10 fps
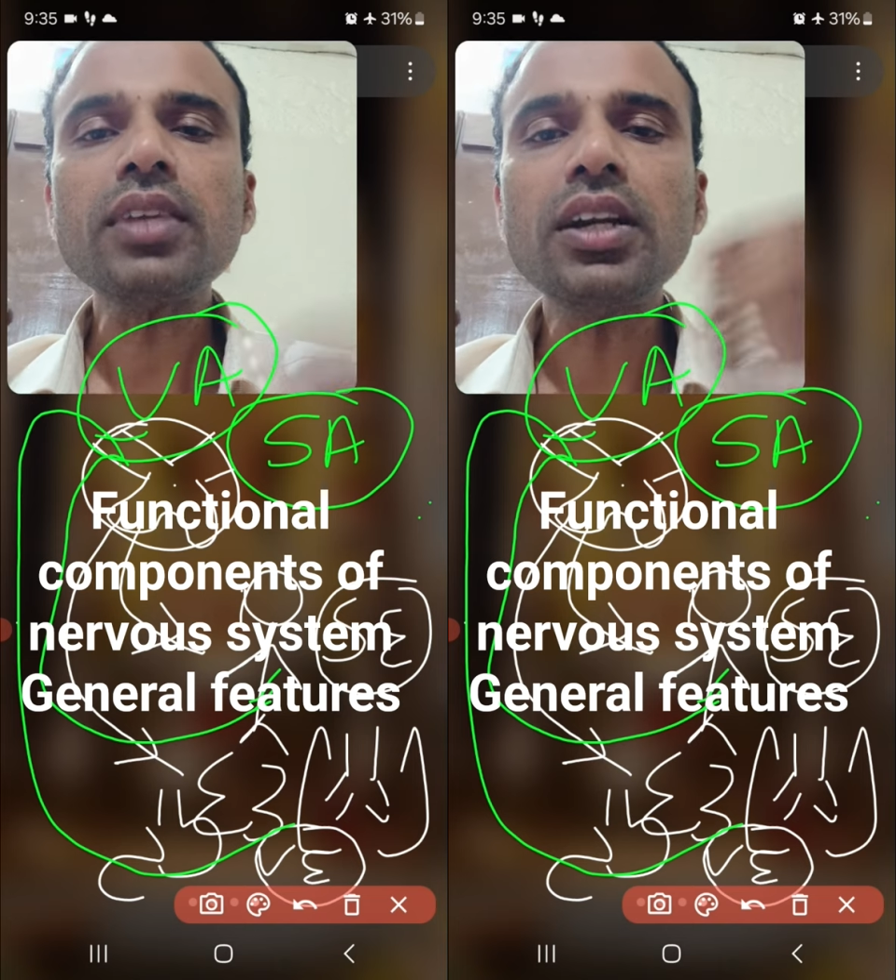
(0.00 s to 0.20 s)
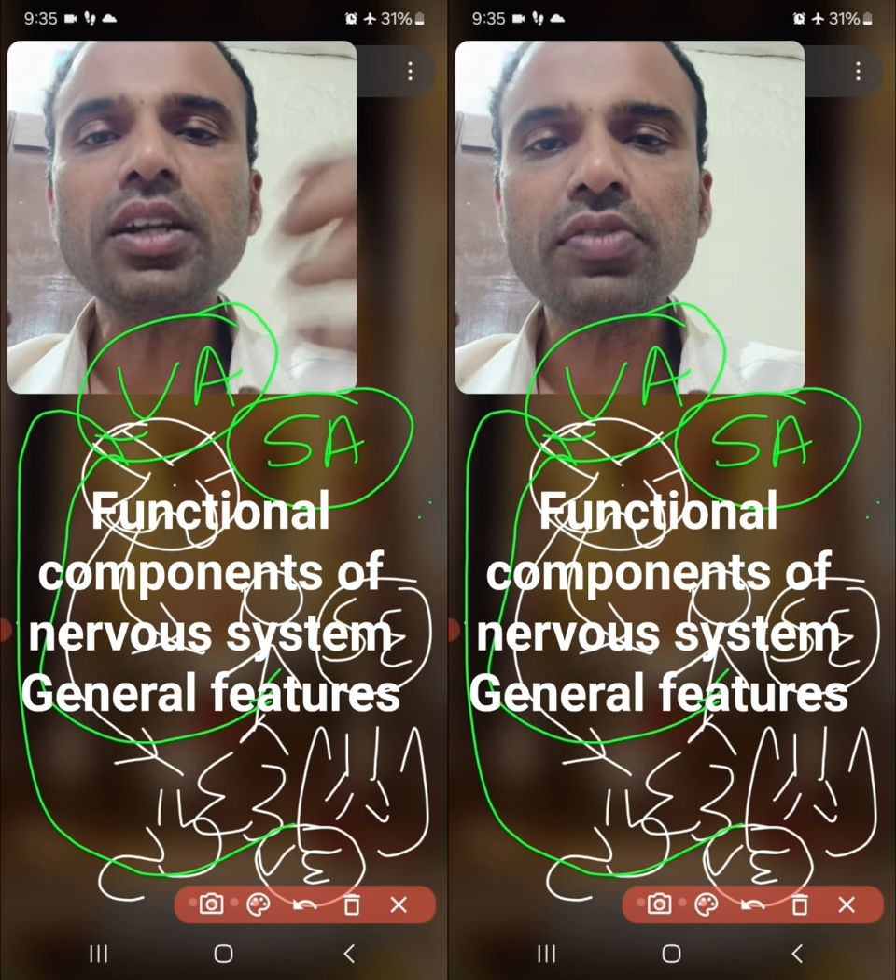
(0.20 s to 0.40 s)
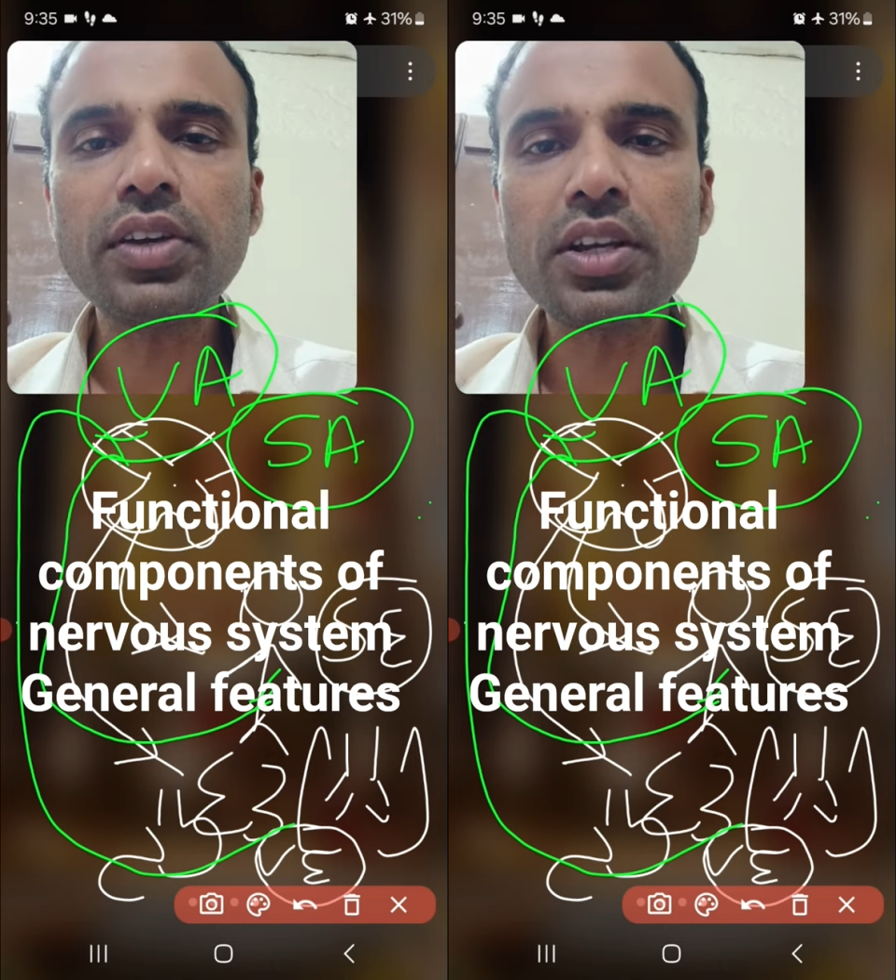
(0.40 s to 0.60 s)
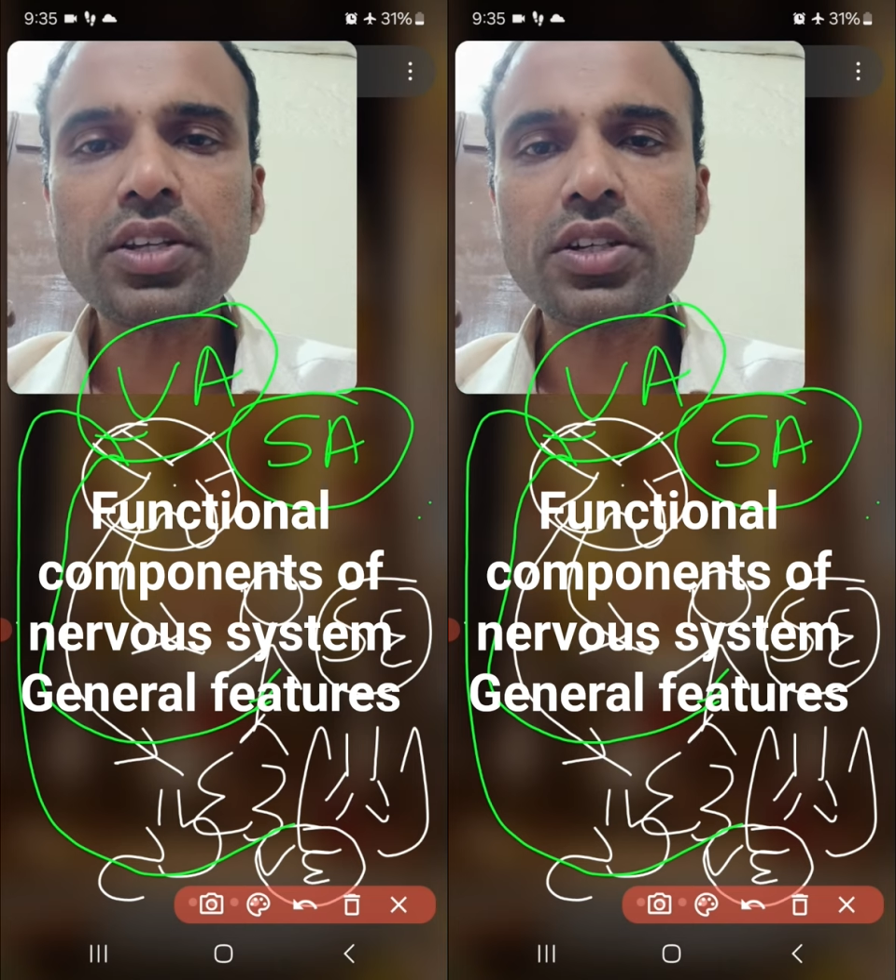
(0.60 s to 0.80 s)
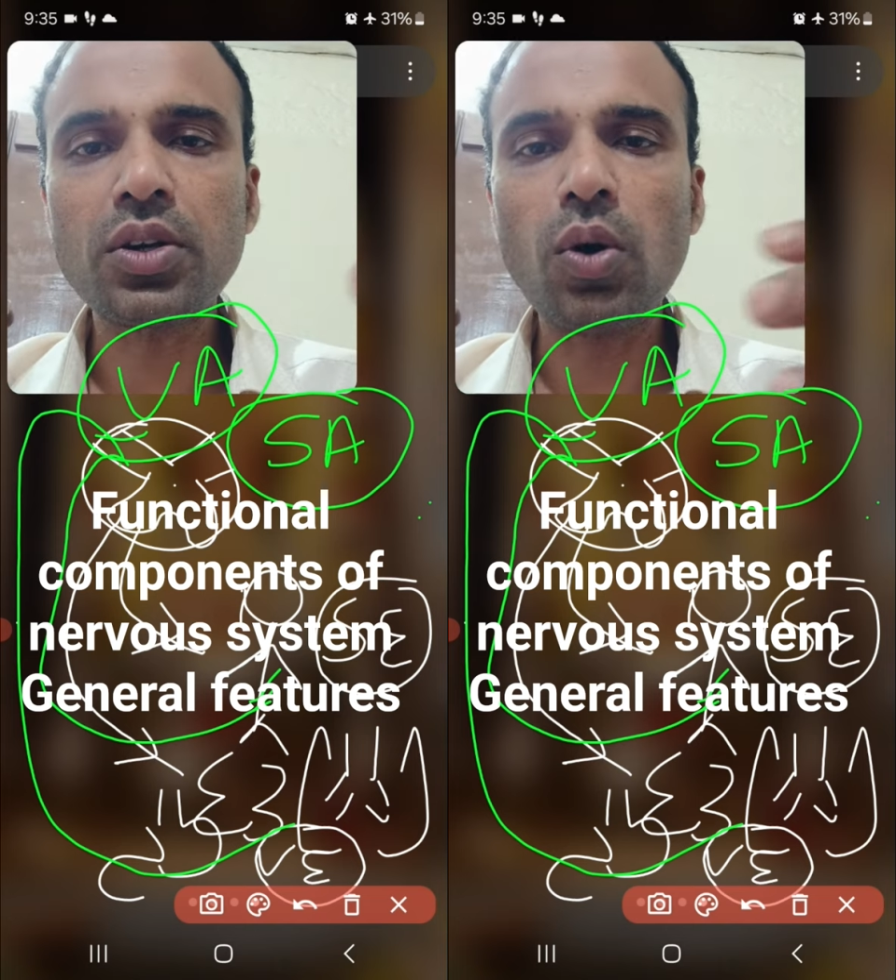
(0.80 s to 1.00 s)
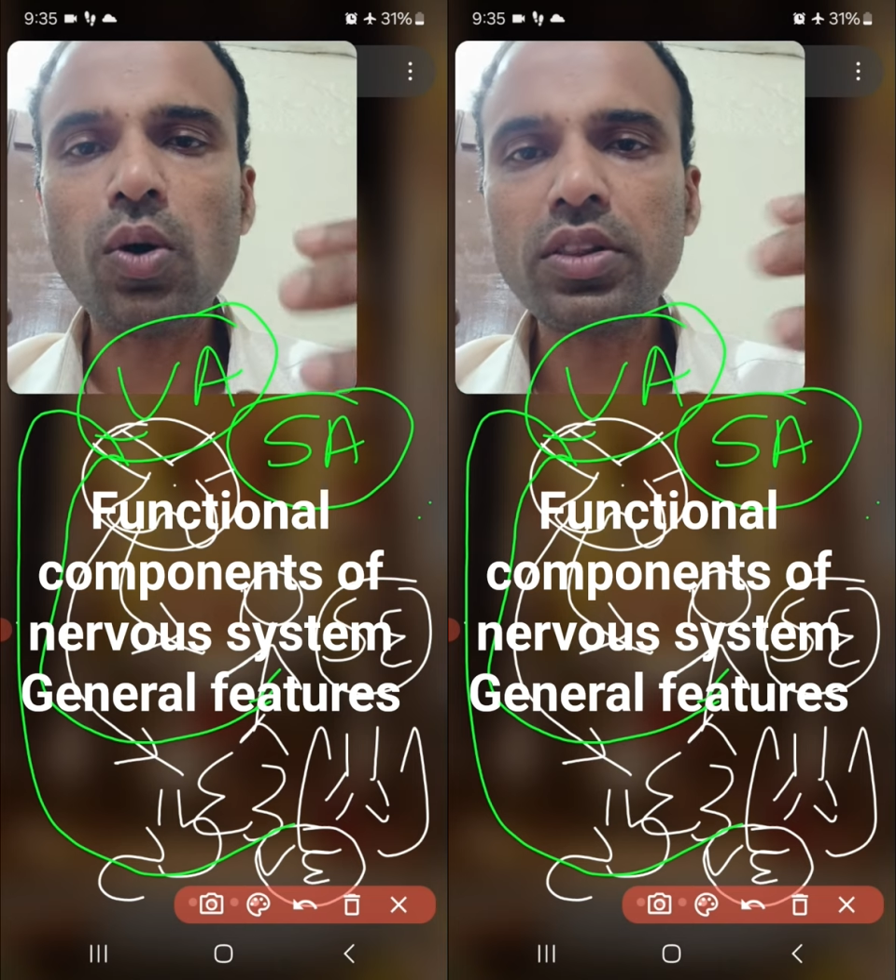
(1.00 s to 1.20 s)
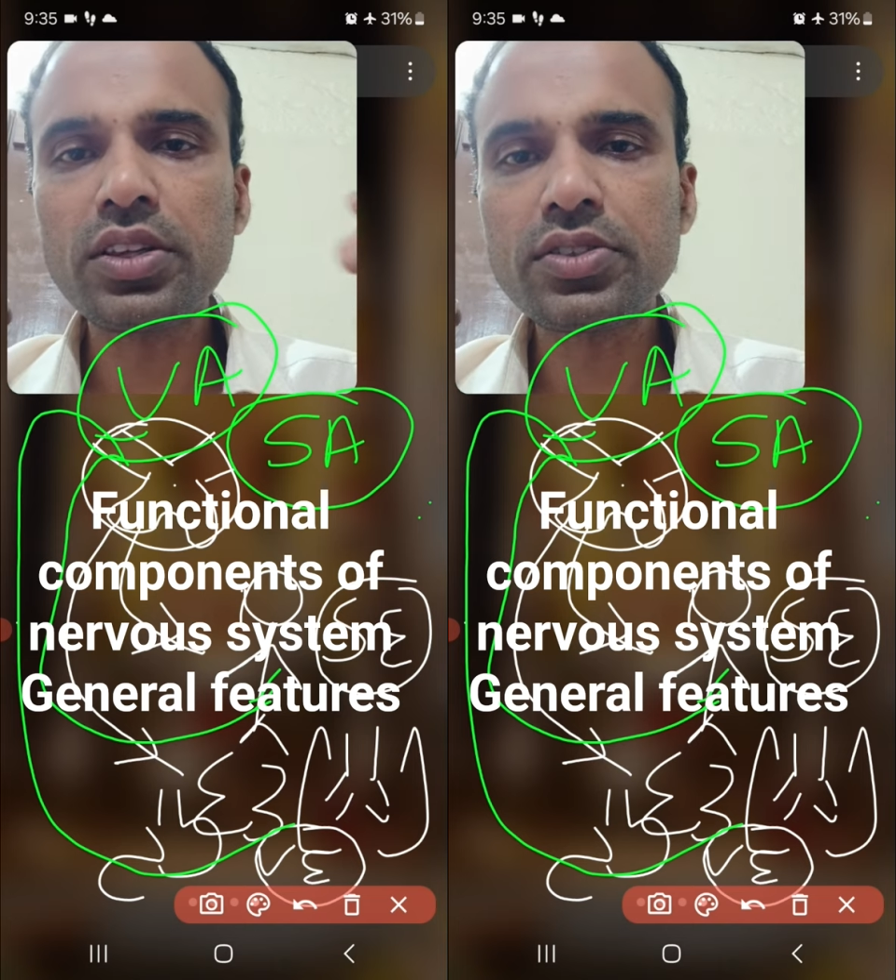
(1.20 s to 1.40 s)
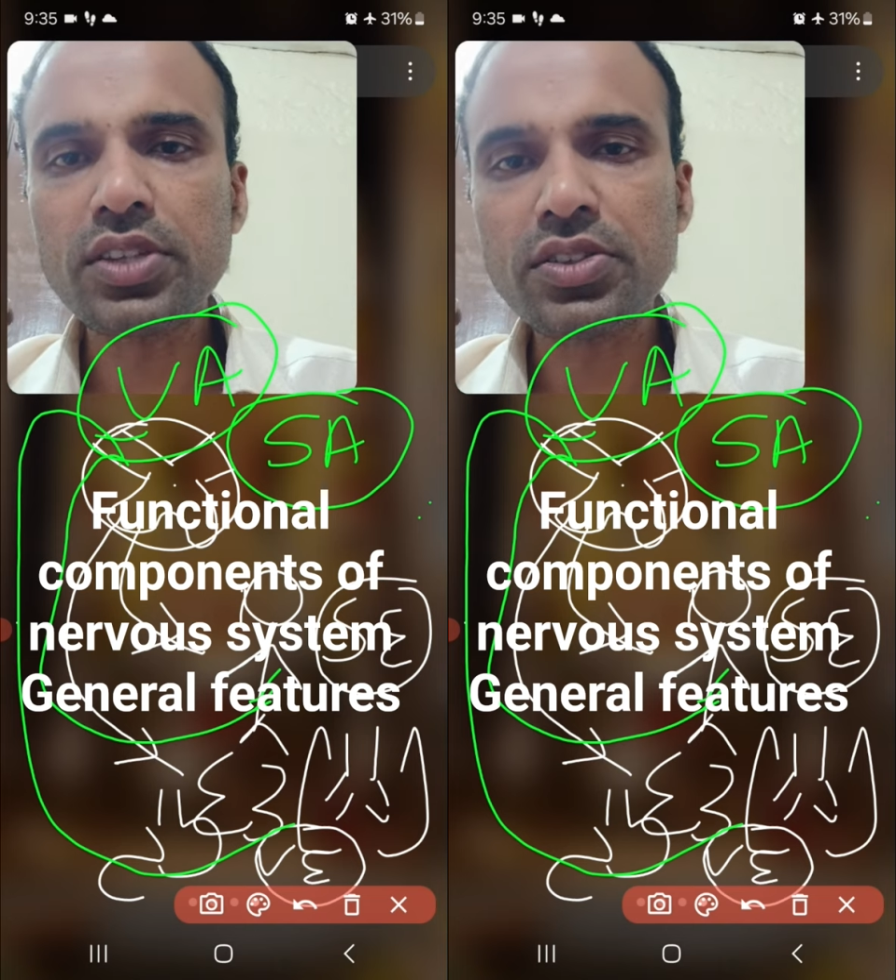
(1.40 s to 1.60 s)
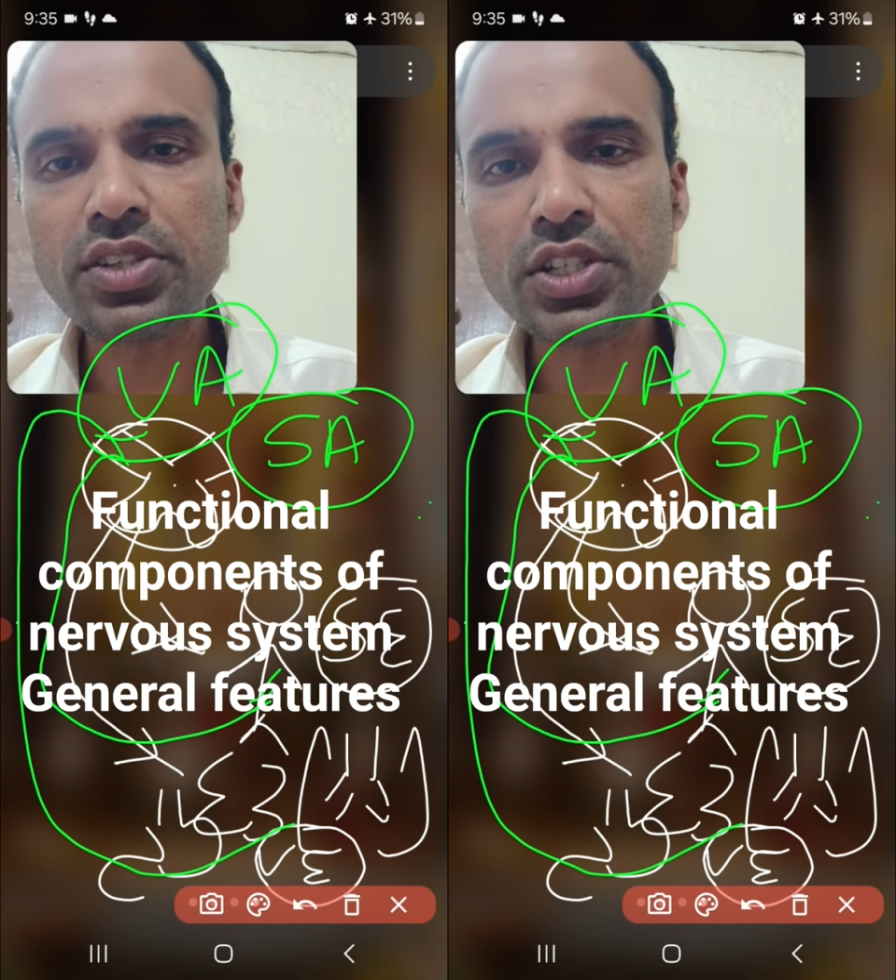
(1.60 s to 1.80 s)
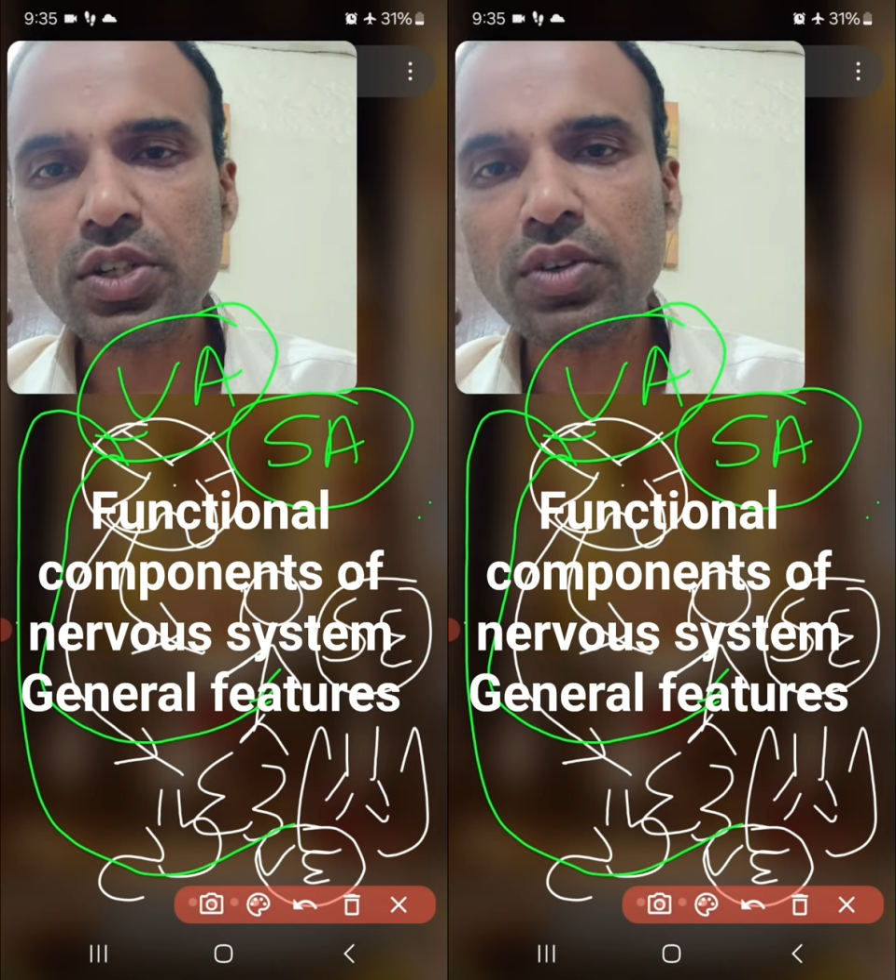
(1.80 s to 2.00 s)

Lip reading: defecation, all these sensations